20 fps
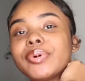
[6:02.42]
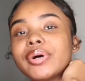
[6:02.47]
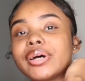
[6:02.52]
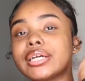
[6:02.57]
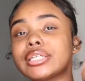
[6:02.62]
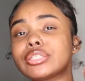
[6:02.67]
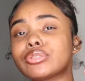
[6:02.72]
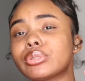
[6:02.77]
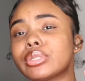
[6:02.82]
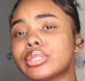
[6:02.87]
but
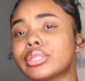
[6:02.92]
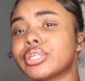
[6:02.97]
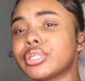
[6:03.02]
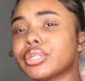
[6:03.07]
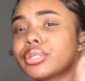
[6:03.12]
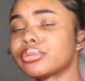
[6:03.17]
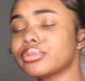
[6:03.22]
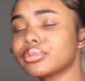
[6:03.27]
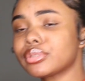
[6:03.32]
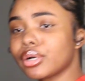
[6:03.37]
it's really
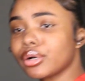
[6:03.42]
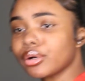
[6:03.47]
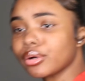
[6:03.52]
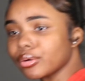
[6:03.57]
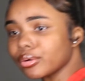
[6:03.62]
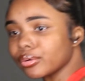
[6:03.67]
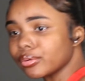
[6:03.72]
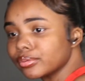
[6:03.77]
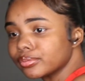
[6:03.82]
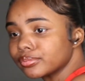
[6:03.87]
cute
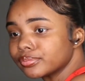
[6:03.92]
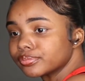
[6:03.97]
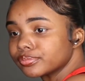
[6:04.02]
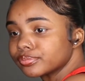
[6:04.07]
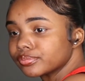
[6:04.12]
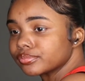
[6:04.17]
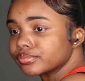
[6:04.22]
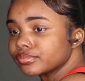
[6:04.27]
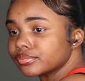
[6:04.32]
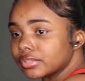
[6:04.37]
though
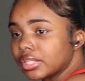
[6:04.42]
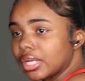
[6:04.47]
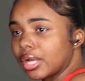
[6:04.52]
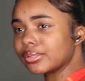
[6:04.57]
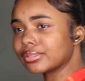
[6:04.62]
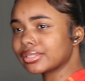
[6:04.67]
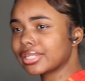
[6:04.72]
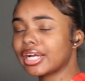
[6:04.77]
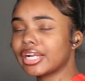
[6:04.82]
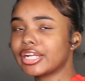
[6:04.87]

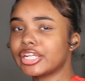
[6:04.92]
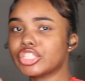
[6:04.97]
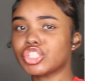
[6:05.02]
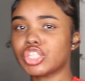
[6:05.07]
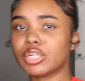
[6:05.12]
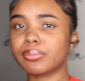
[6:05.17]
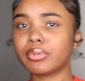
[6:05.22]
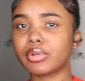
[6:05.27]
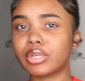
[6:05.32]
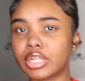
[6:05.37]
was kind of
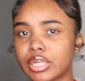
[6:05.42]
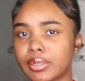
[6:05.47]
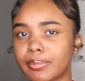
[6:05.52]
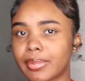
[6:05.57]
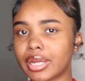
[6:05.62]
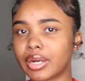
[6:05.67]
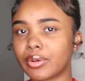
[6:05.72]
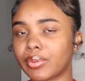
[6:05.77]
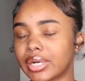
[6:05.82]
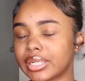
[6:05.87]
tripping on on
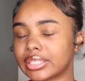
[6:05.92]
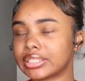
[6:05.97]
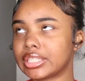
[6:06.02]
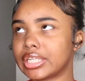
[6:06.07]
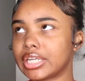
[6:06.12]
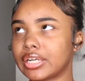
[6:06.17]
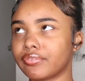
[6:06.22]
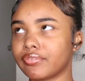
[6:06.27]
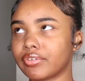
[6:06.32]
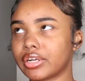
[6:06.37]
anybody when I
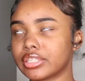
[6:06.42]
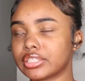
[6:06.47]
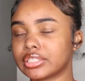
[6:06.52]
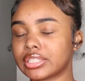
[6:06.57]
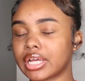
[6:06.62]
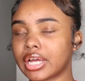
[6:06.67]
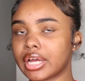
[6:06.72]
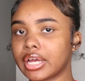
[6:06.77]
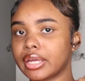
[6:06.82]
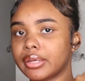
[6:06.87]
seen it the
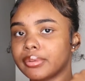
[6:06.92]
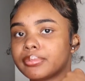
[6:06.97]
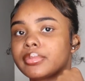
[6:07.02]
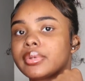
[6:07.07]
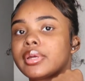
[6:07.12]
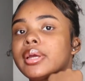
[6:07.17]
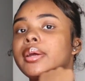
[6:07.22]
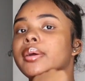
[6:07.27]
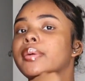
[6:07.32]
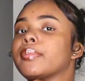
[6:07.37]
first time.
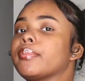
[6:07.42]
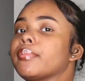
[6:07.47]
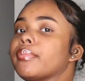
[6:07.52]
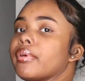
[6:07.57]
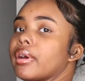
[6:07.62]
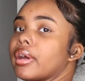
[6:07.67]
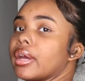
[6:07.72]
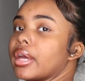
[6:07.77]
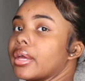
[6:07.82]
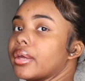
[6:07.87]

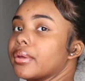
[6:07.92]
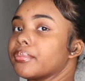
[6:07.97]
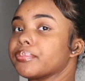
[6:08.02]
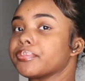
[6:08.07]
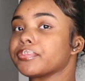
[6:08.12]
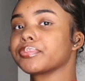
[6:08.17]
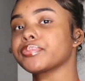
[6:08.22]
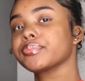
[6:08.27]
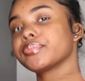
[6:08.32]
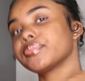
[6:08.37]
But